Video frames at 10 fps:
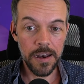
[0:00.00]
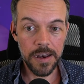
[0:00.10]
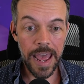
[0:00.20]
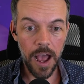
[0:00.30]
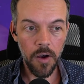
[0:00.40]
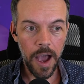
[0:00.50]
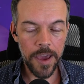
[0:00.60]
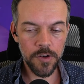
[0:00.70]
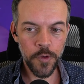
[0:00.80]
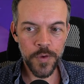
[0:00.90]
now,
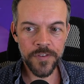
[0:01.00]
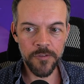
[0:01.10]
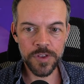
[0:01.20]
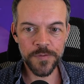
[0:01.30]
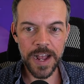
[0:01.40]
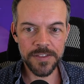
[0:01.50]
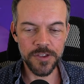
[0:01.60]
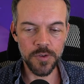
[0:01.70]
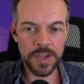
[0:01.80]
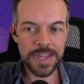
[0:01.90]
I don't know if we've covered the fact
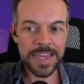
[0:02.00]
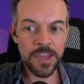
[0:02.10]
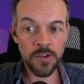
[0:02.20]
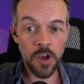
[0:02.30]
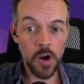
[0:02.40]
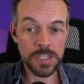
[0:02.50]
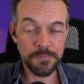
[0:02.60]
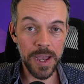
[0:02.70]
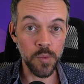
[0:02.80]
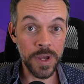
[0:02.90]
that you can heal hearts
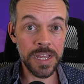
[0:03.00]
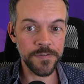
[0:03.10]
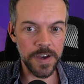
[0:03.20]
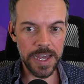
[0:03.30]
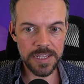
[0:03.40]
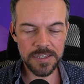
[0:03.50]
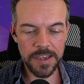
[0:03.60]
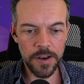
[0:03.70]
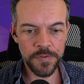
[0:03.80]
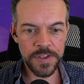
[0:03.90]
by winning fights.
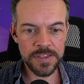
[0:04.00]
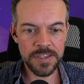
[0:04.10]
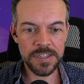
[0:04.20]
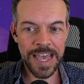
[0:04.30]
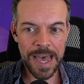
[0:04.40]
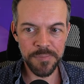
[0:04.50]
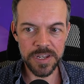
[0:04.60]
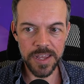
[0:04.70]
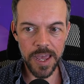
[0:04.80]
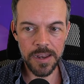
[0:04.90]
I don't think this has
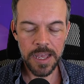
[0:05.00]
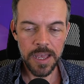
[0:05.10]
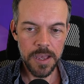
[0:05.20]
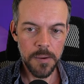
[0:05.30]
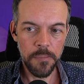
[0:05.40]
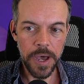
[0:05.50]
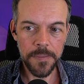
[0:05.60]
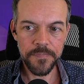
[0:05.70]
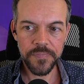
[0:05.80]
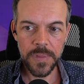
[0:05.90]
happened yet. But
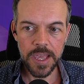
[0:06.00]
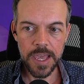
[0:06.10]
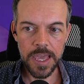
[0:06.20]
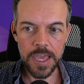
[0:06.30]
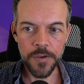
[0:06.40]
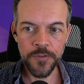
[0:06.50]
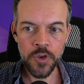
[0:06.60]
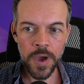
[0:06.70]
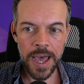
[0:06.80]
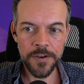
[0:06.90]
if
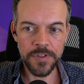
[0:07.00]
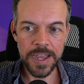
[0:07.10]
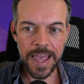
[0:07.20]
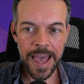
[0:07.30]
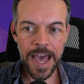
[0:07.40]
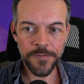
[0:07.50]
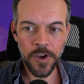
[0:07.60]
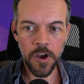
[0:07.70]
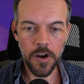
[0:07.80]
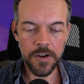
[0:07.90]
you have like half a
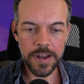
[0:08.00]
heart